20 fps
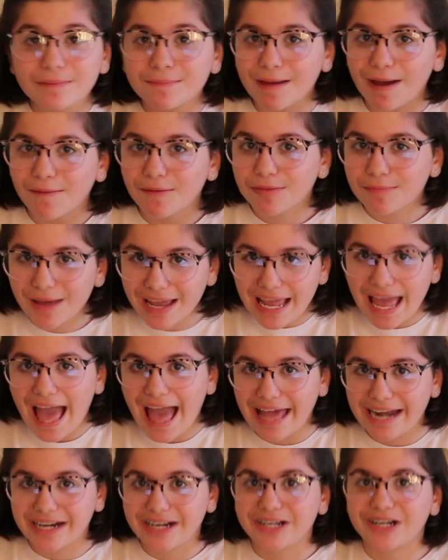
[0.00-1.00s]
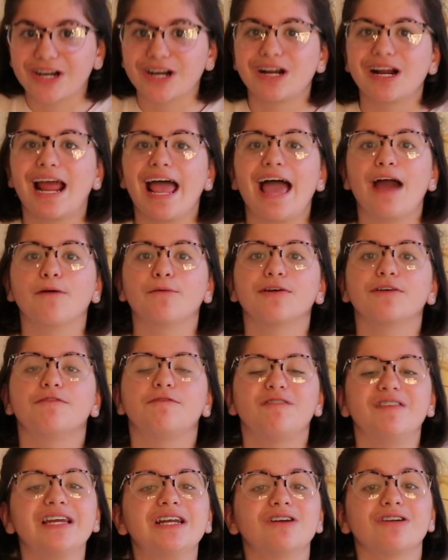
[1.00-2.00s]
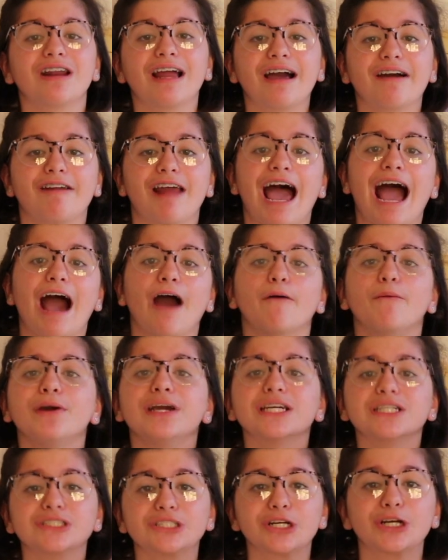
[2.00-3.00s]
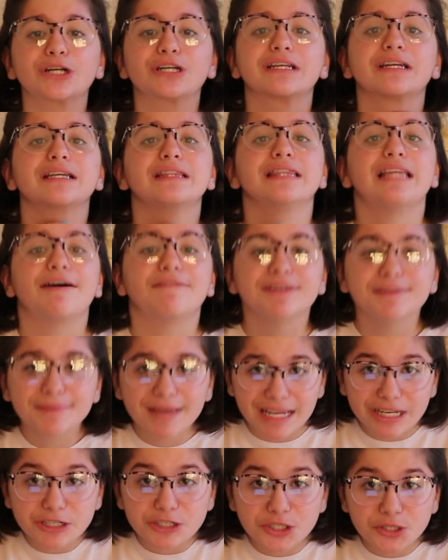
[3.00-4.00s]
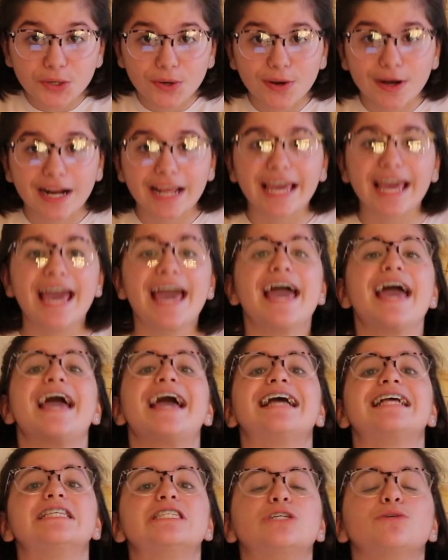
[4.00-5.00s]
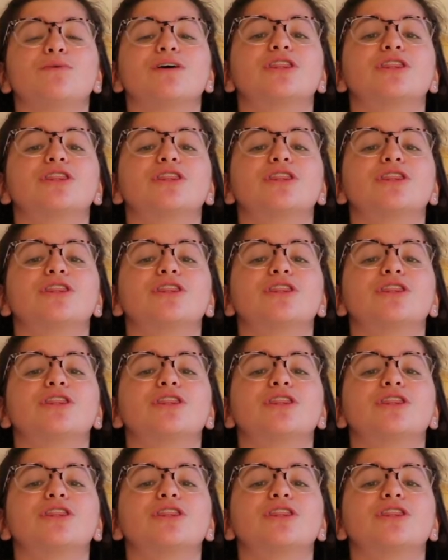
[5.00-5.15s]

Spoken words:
met with my editor and we figured out how we could turn an 11-page story into a